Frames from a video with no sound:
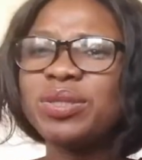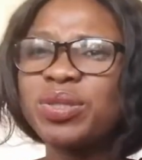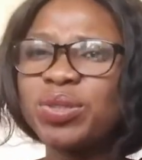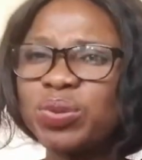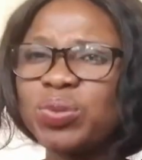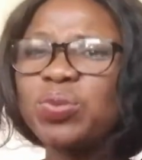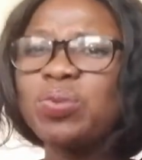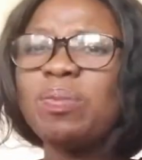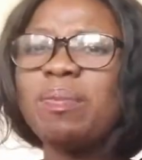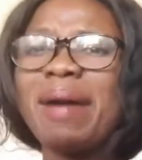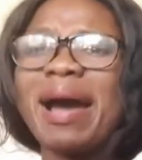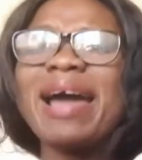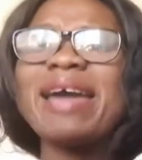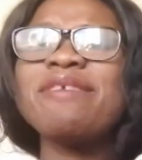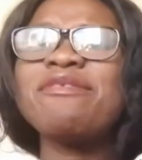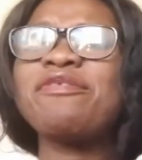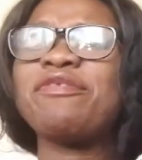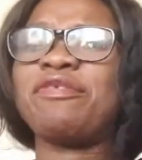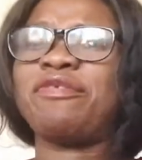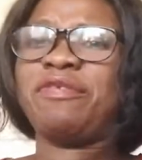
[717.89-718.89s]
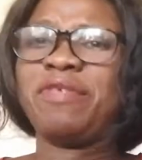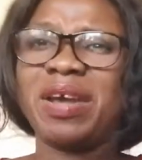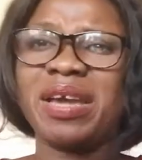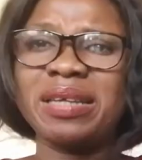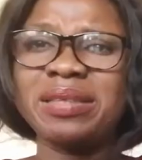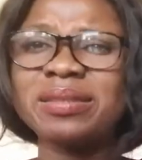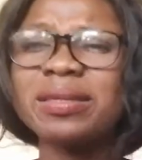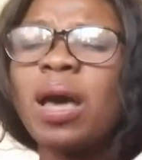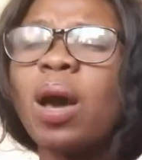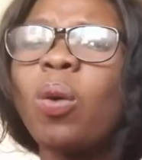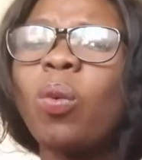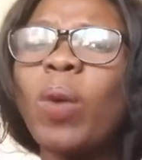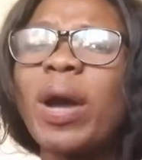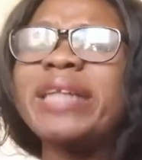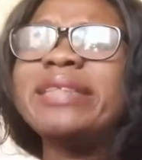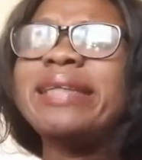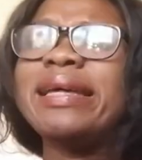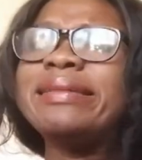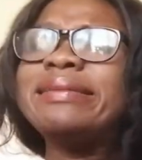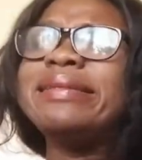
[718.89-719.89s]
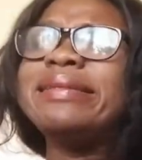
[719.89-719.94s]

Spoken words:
to my friends when they